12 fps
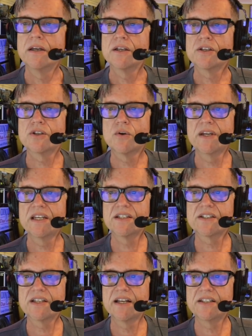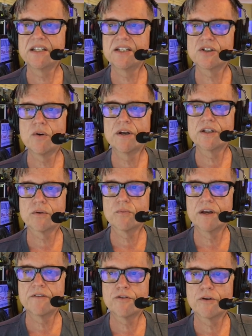So he decides he's going to
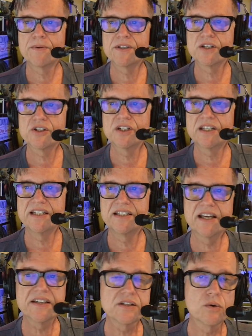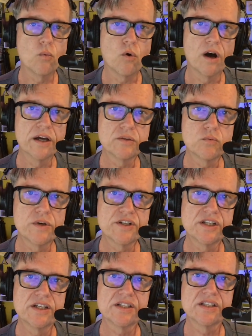run for a position he doesn't want,
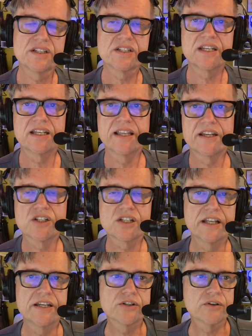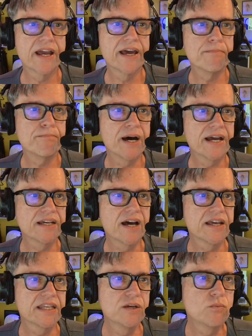which is in the state legislature. And by
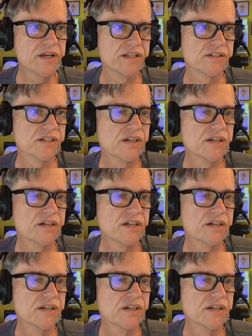God, he wins.